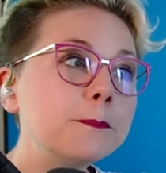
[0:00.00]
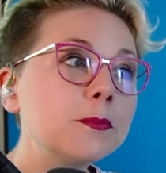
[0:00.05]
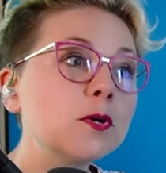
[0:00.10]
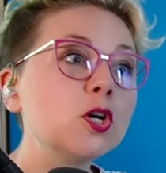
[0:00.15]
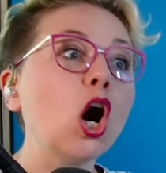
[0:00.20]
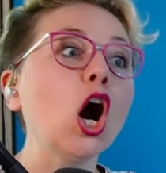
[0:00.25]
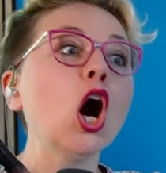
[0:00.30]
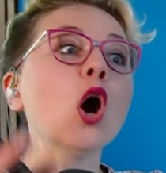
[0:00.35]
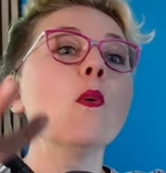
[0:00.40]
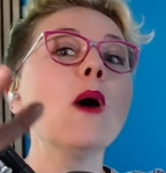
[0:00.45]

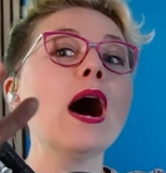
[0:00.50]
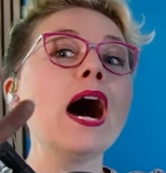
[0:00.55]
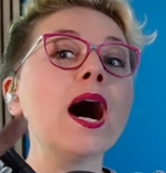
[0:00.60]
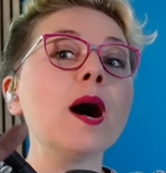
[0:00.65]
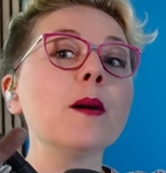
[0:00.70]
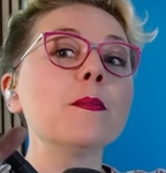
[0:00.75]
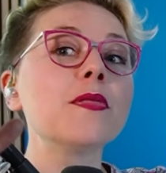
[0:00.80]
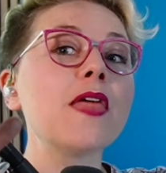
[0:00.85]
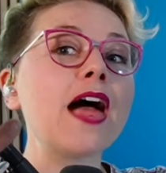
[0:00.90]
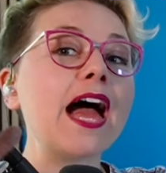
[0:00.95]
go
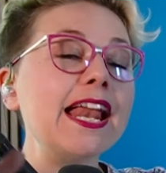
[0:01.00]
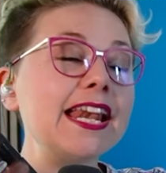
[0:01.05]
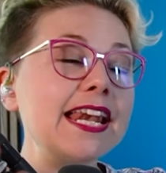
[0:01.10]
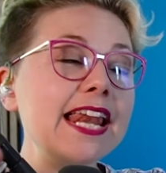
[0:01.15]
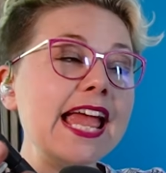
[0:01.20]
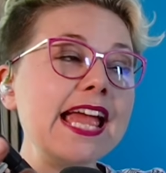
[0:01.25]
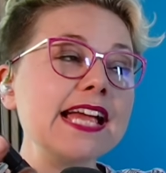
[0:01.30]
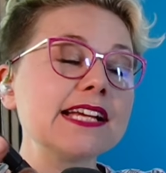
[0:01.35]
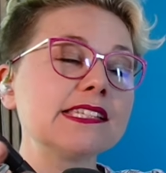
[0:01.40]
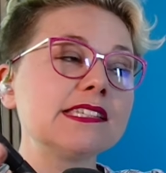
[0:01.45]
up to that
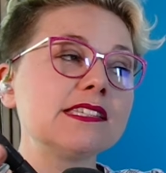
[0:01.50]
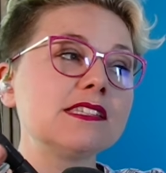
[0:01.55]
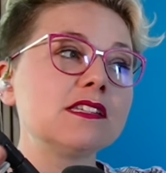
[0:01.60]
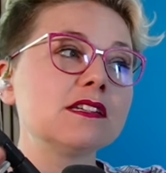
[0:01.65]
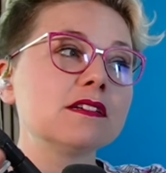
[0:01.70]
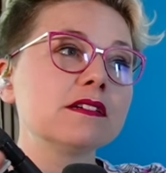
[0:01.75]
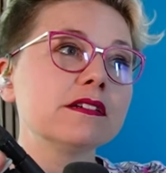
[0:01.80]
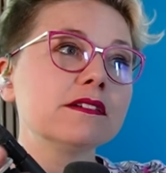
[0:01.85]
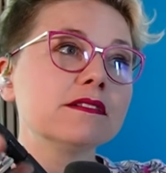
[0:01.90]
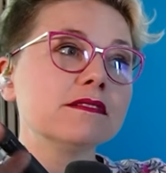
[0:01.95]

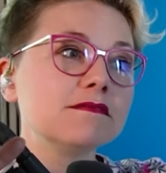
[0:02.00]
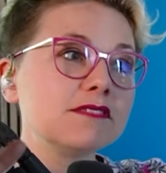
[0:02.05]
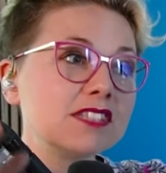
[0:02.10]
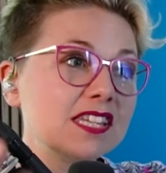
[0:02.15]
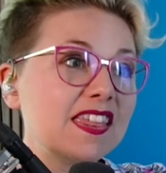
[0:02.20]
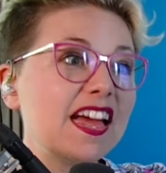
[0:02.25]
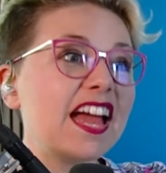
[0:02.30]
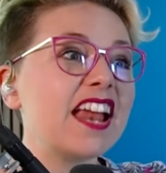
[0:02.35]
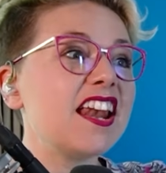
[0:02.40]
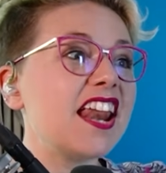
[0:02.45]

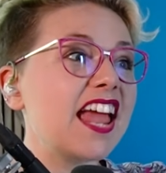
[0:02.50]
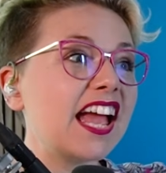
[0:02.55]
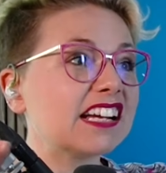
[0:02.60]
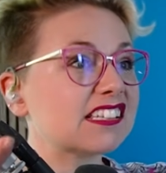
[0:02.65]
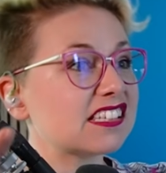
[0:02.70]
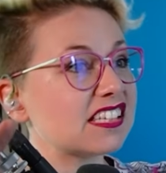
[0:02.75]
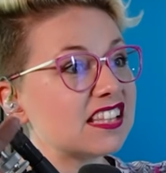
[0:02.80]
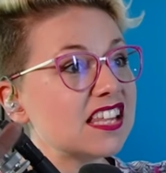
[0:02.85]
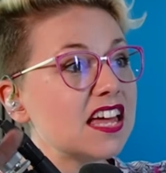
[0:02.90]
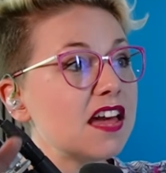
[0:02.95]

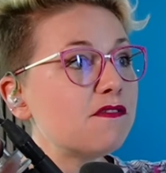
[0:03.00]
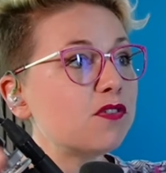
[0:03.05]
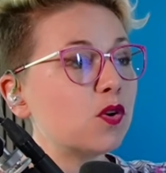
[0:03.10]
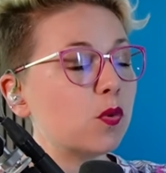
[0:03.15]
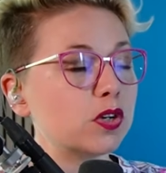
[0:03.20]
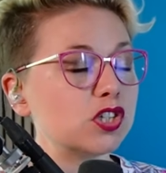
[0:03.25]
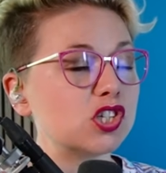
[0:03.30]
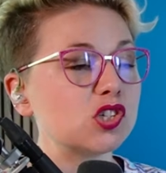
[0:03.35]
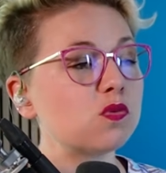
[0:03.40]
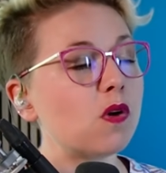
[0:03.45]
next level,
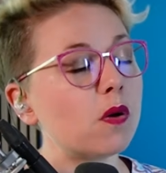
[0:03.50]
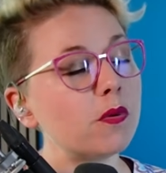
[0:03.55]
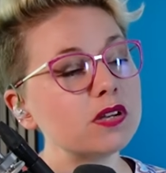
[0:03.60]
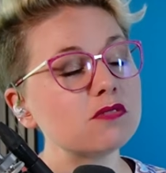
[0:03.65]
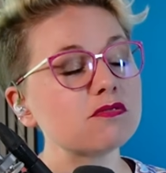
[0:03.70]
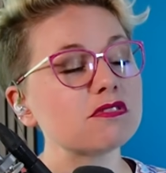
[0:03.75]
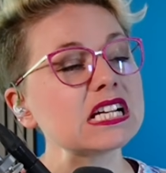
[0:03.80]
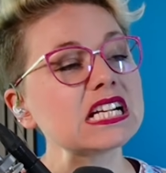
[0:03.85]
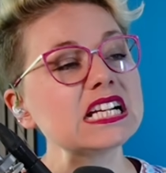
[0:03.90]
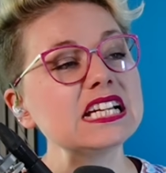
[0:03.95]
which is what we'd
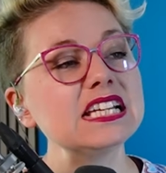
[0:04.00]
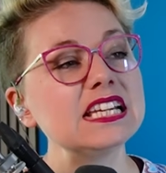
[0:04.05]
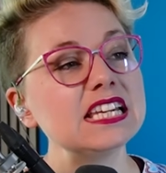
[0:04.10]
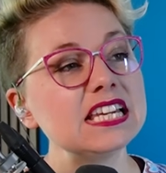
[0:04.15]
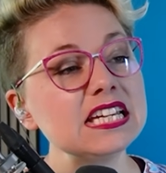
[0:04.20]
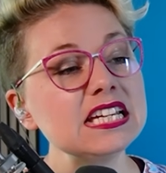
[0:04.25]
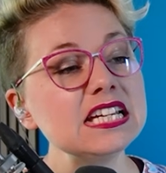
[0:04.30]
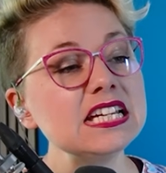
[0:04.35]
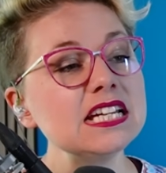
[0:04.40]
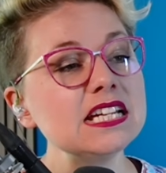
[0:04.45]
really
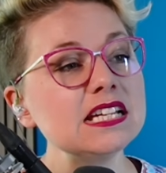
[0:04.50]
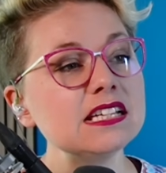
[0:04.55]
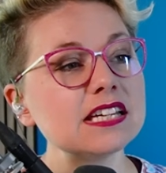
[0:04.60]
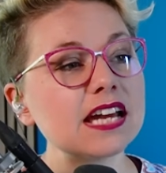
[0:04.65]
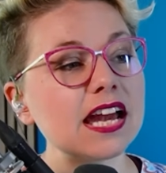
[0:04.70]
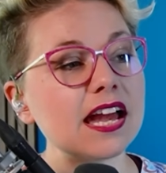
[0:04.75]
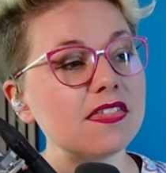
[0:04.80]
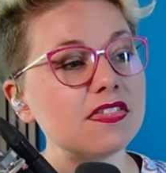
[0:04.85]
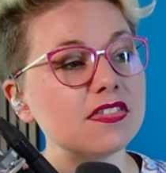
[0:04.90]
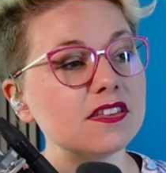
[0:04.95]
need
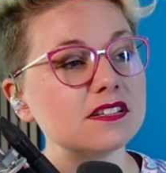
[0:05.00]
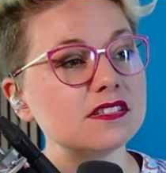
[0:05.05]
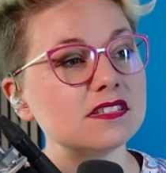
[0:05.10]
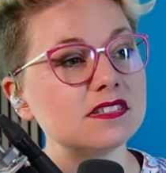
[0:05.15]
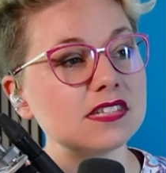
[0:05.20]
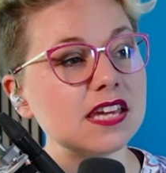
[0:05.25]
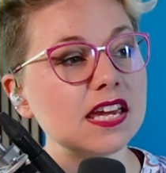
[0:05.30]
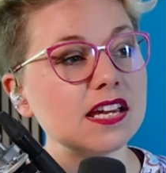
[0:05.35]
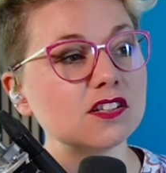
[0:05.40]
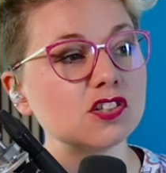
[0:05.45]
at this
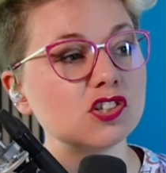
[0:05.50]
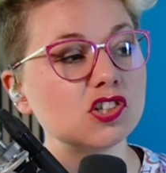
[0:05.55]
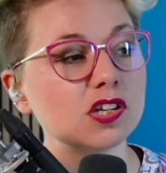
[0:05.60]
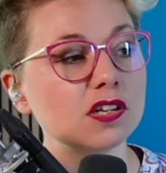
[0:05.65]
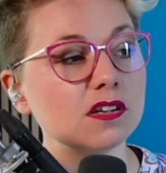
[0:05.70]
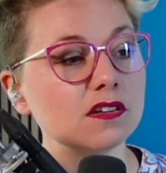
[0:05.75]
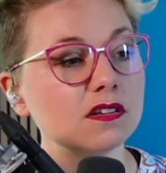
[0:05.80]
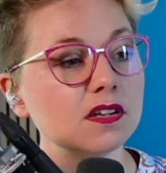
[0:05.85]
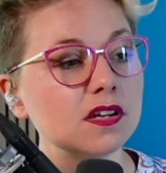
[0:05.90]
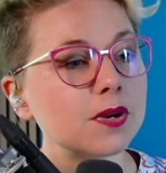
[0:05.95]

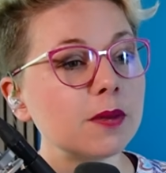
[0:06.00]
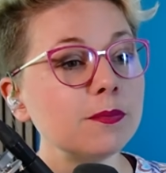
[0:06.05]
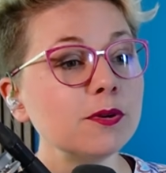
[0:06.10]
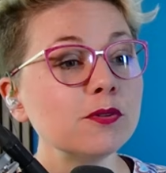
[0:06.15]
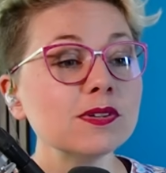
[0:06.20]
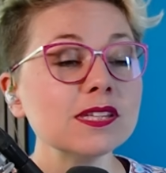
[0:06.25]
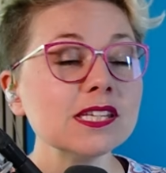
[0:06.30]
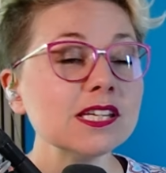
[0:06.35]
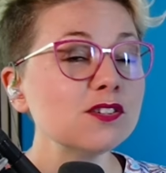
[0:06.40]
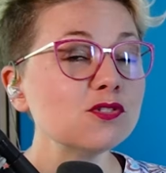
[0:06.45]
section. But I'd be
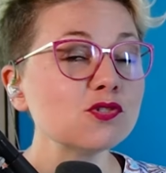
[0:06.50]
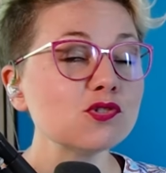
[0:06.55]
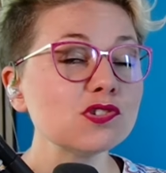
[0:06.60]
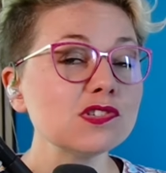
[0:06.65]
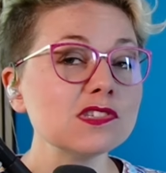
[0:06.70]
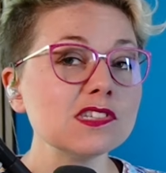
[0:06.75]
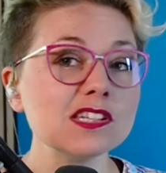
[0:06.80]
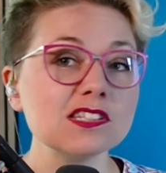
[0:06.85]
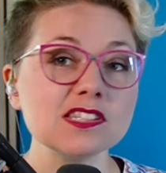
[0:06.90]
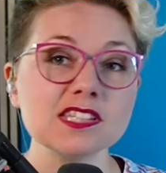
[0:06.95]
really
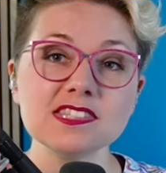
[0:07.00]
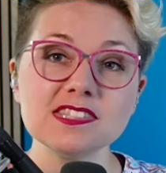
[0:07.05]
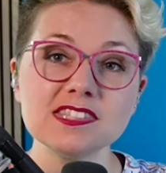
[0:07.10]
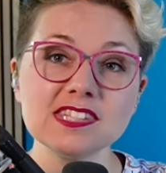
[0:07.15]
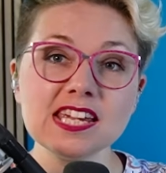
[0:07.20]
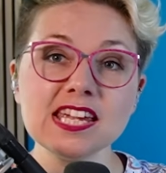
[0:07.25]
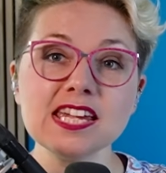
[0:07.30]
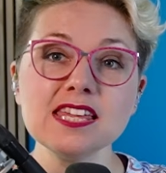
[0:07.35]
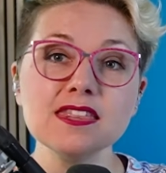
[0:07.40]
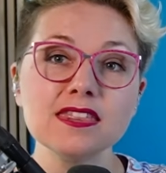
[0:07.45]
interested to
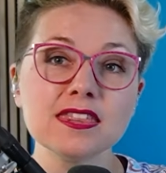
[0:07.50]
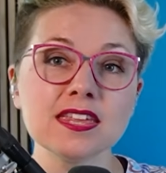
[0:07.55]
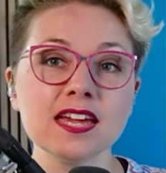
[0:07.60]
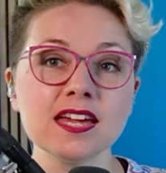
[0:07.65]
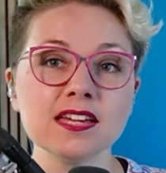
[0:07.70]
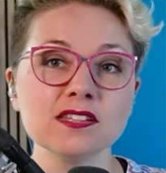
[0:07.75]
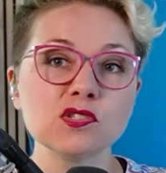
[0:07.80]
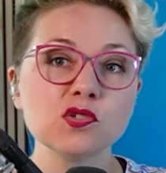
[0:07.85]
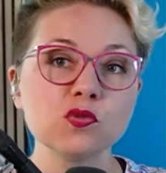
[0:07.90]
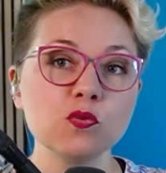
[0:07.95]
see
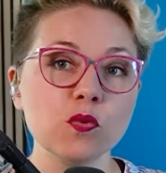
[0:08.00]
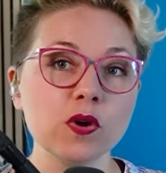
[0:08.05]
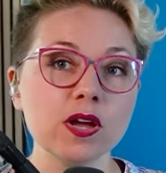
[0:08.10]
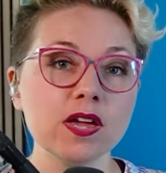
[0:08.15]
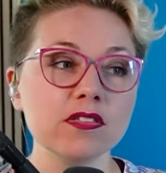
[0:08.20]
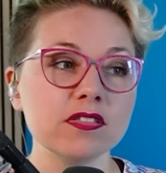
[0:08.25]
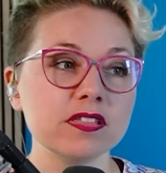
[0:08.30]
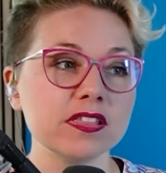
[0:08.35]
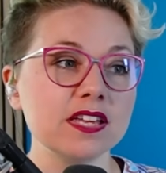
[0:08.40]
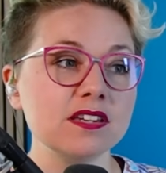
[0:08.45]
this
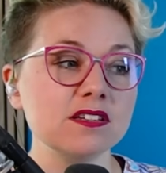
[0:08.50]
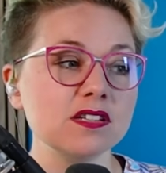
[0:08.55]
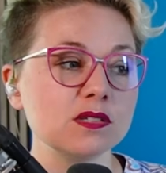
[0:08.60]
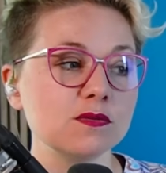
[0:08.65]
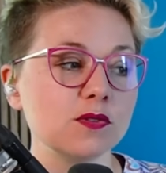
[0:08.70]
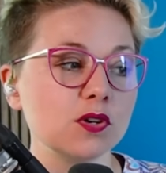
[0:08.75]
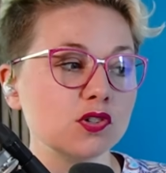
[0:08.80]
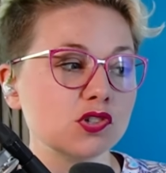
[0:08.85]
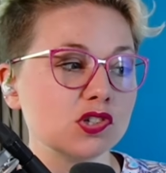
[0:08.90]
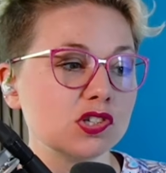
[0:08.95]
with Linda's
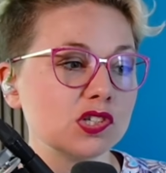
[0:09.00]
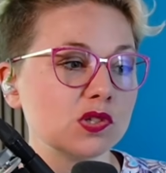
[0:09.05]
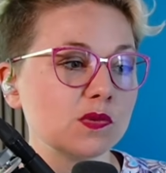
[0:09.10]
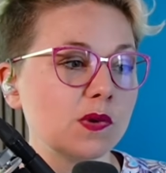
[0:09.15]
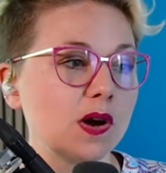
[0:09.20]
version as